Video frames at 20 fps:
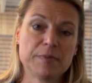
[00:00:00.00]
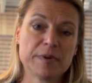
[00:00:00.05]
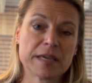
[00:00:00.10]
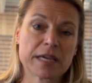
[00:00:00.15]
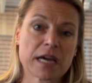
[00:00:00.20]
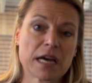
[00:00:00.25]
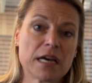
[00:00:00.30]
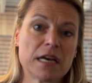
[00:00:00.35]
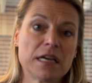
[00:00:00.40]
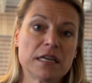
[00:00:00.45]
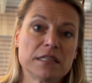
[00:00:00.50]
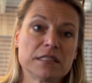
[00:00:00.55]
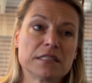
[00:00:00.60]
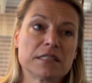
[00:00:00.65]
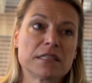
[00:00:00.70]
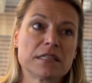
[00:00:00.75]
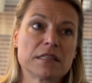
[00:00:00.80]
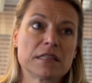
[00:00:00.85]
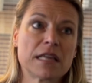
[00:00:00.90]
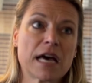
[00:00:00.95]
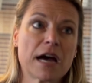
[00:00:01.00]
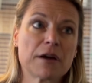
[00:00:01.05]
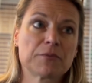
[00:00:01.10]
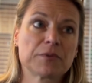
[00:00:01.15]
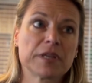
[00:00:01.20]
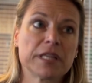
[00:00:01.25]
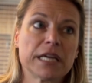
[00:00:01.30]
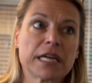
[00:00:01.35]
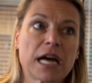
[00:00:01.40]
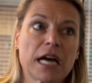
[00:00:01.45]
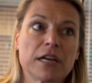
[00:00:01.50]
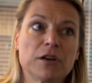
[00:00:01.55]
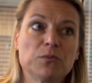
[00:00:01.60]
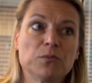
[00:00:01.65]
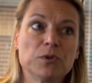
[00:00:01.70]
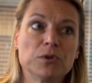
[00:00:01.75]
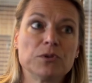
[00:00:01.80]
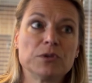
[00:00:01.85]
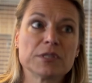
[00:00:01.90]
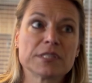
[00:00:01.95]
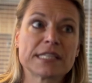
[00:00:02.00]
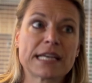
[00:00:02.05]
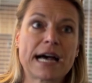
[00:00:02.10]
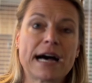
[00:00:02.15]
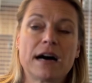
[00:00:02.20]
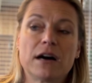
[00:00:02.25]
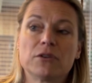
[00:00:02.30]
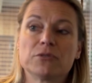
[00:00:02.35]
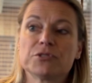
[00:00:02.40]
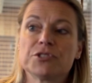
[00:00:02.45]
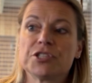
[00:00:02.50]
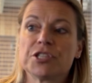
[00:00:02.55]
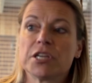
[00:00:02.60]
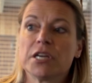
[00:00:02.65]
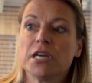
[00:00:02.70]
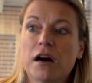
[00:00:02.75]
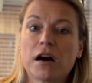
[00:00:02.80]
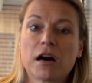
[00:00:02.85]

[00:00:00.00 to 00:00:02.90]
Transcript: because that really kind of rules out